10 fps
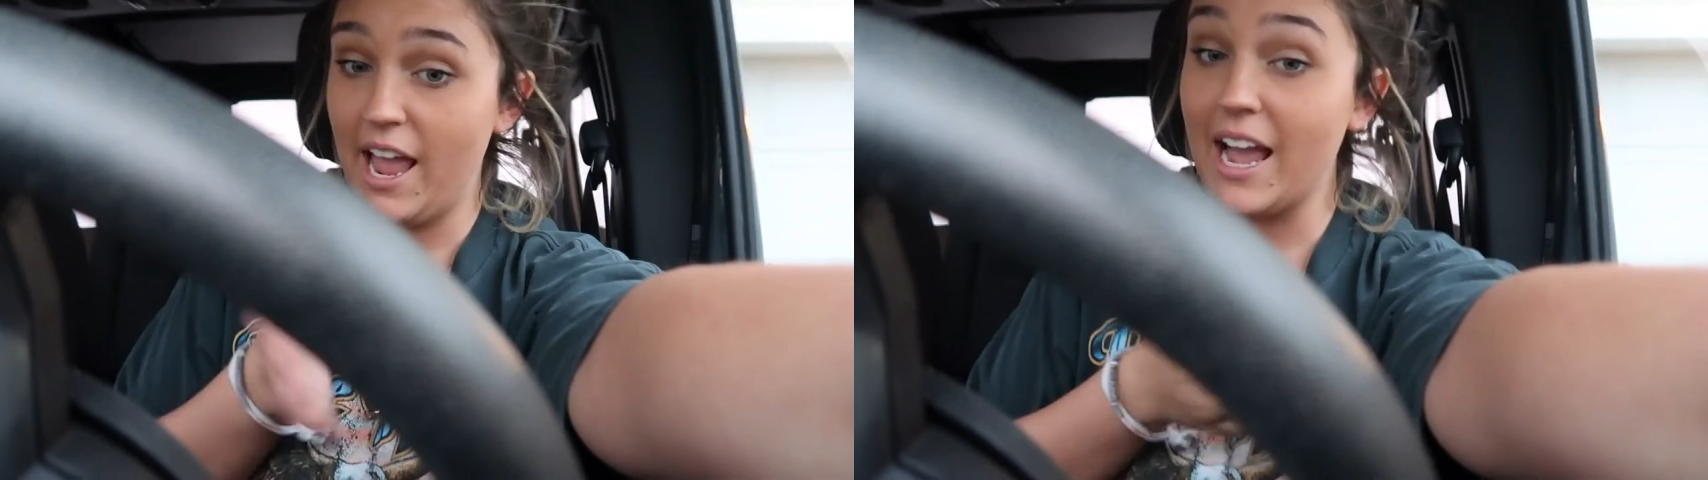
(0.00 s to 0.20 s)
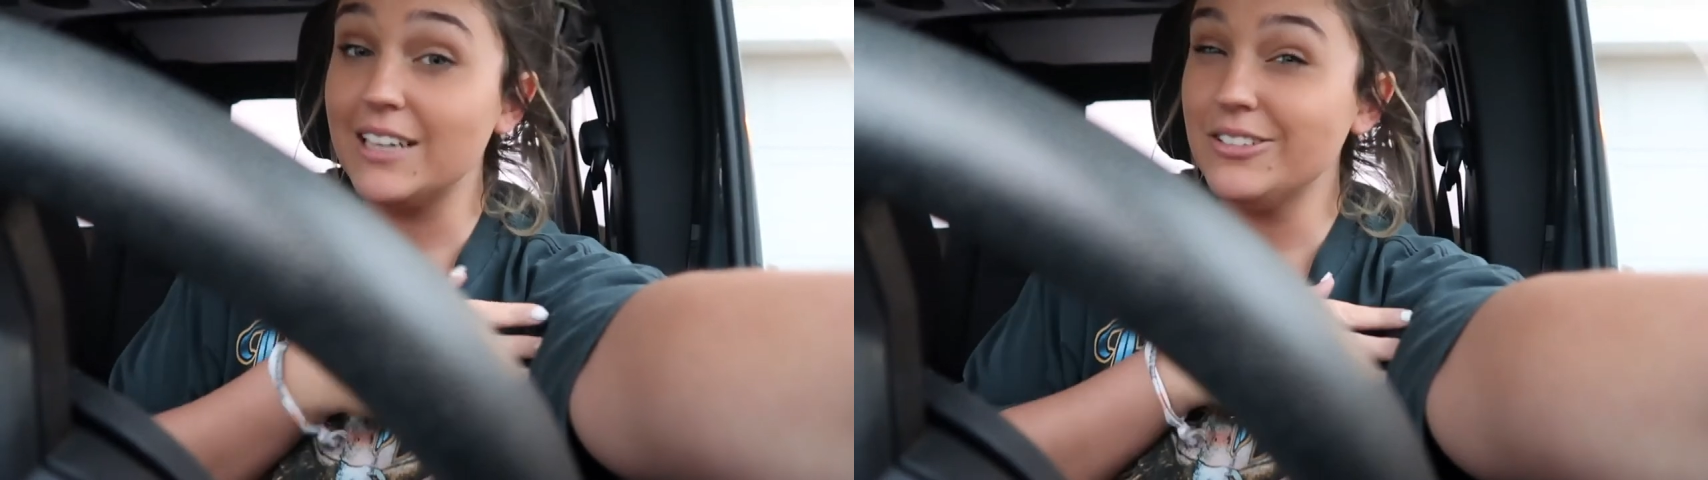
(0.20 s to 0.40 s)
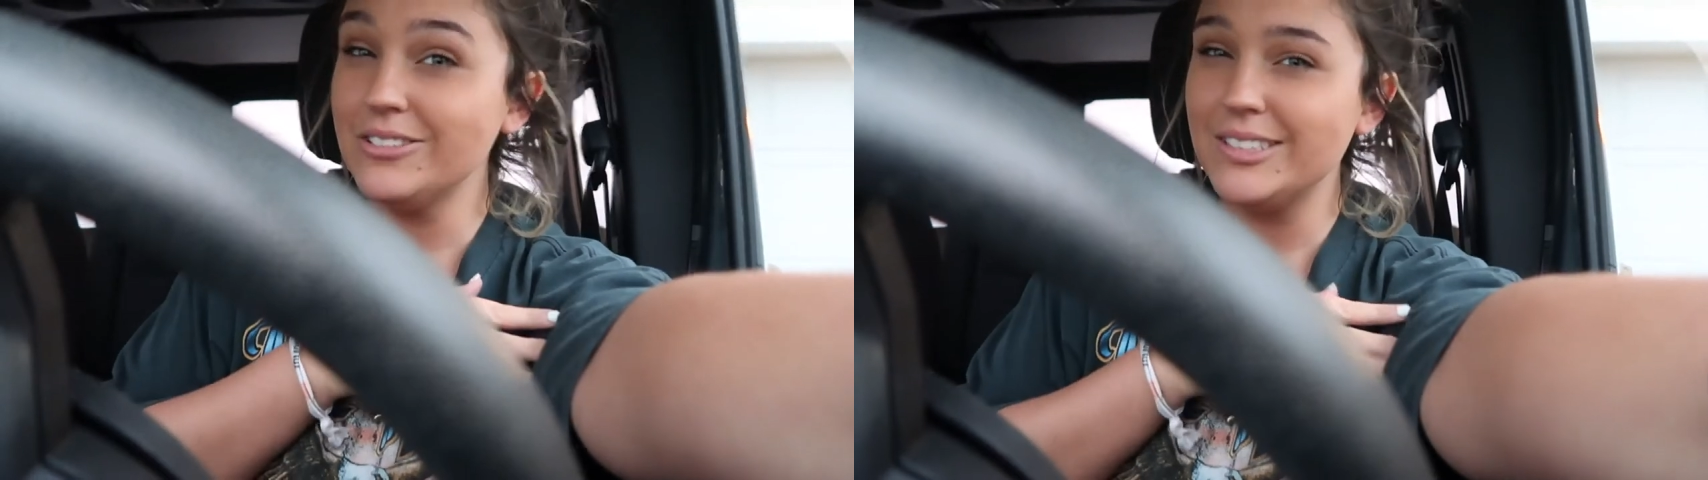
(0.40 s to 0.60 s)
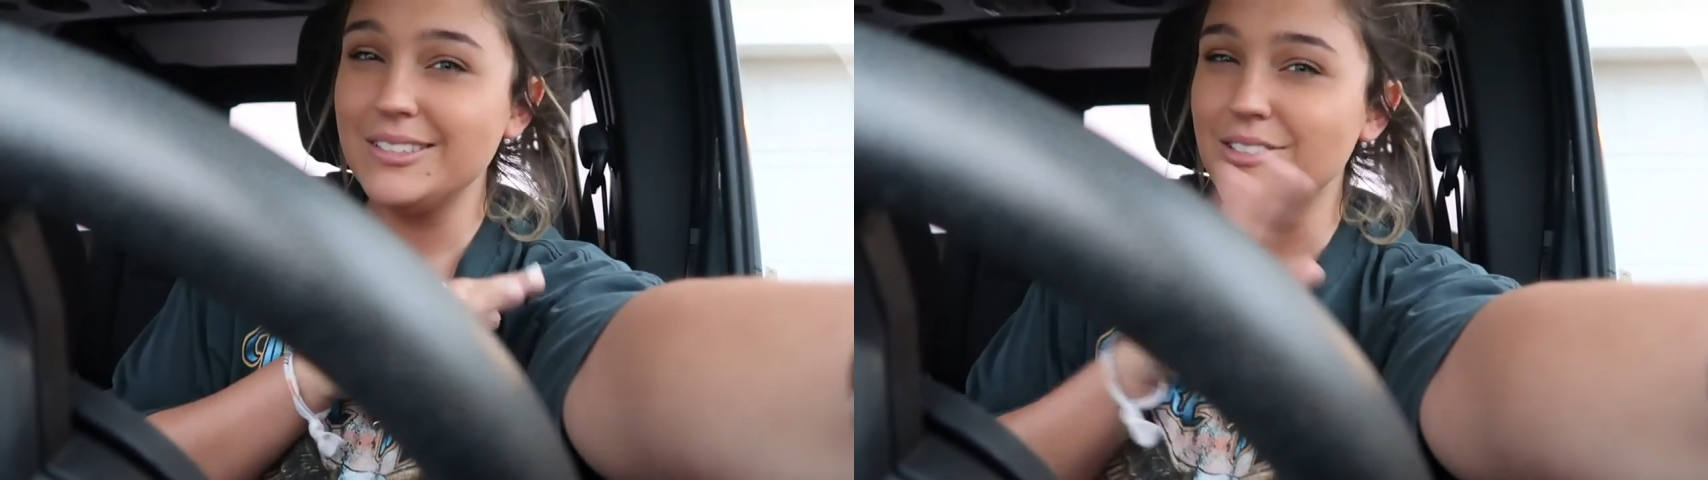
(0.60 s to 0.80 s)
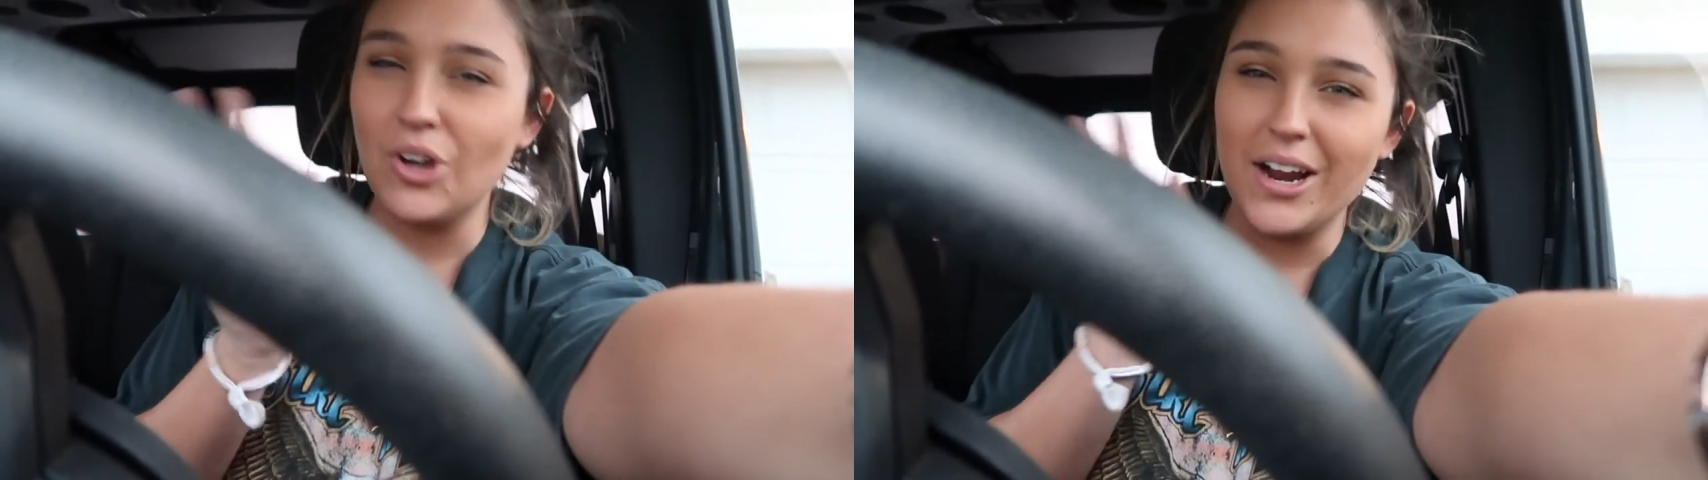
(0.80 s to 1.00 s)
and
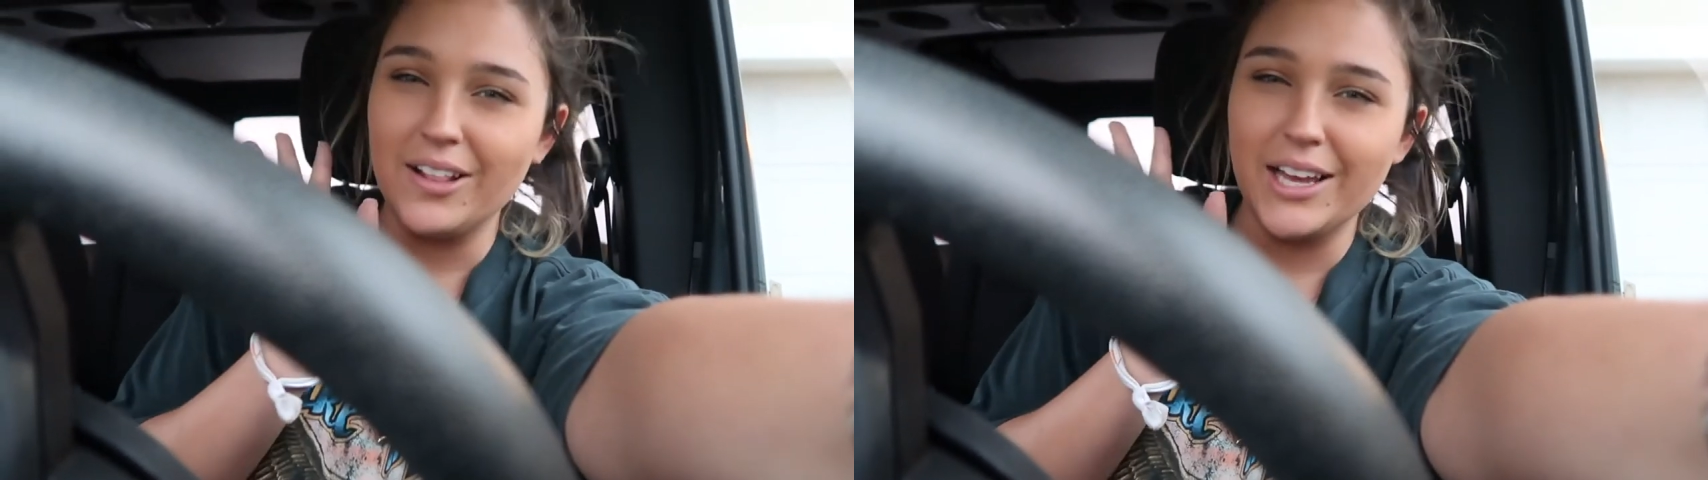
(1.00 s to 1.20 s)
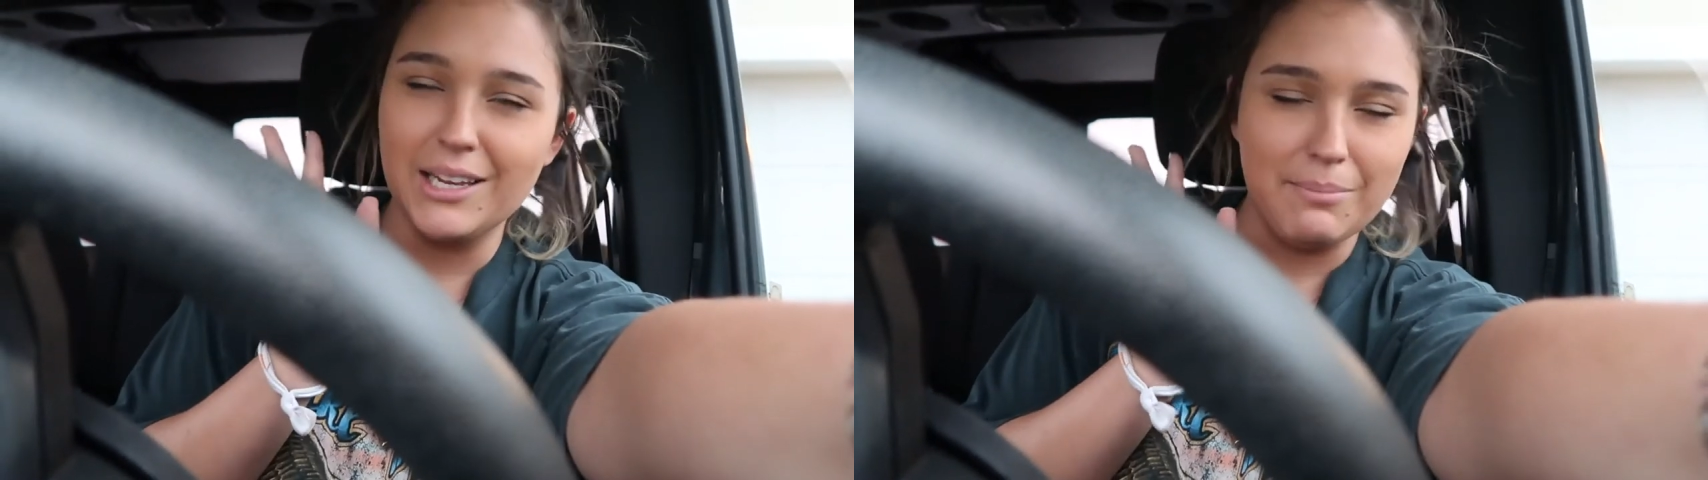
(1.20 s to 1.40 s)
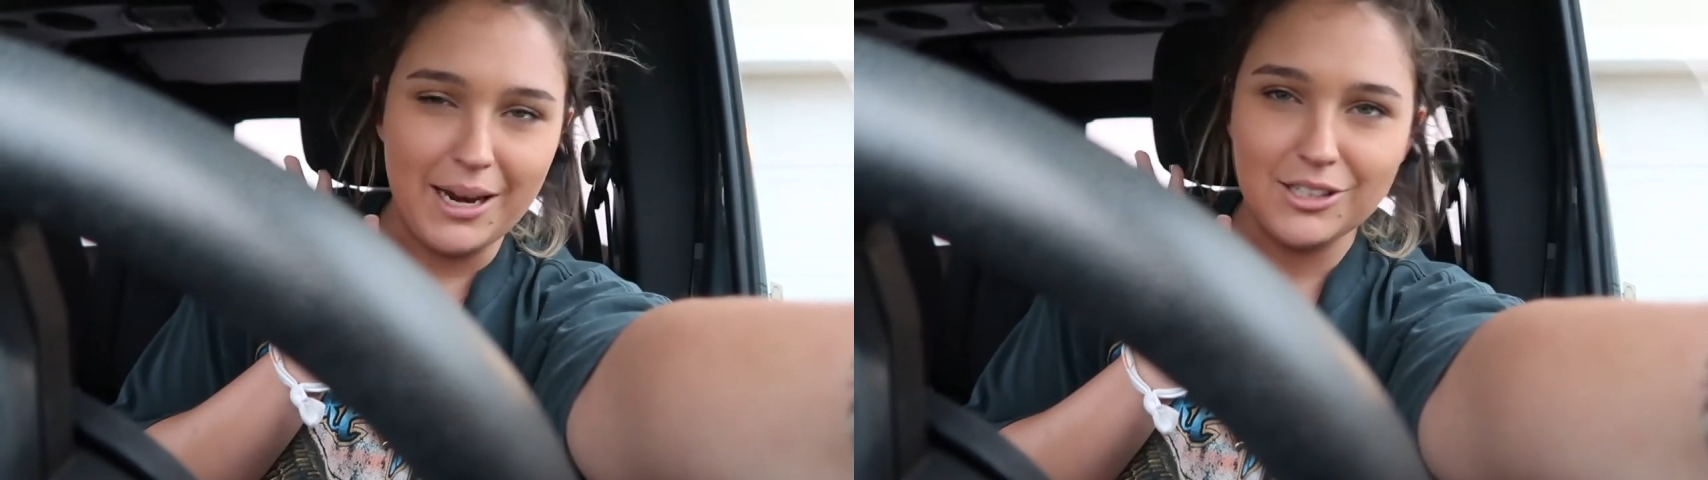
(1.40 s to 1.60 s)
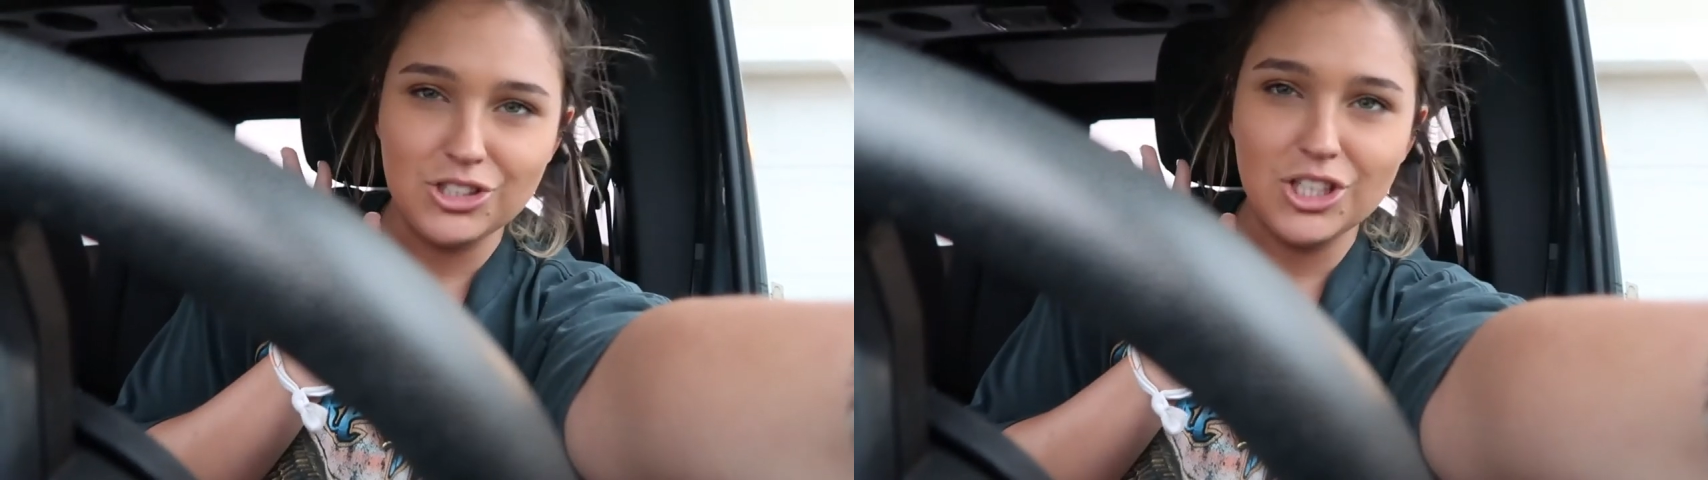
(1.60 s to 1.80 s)
try to like manage